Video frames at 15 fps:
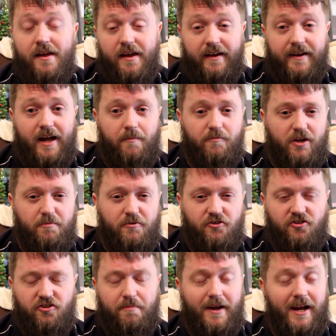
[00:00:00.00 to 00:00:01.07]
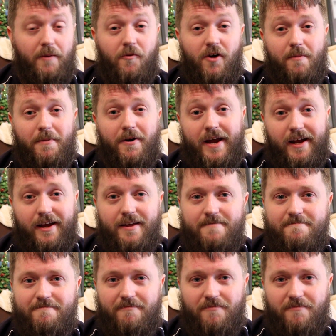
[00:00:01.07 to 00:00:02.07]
it comes up as just a plain white bike,